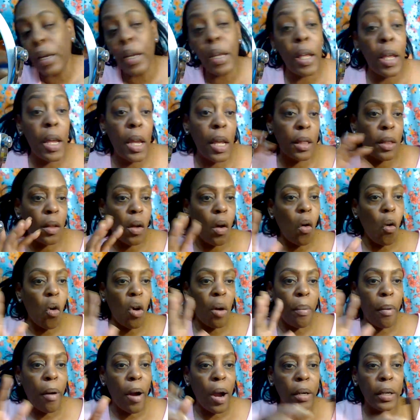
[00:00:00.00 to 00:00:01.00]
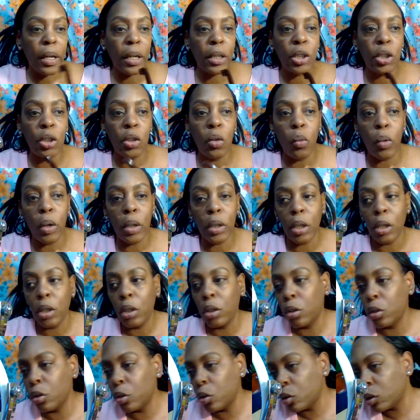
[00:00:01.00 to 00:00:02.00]
either or products you want to
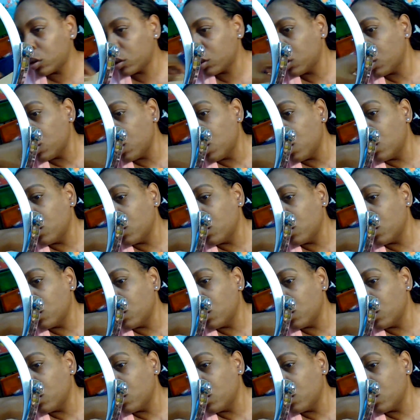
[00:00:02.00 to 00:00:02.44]
use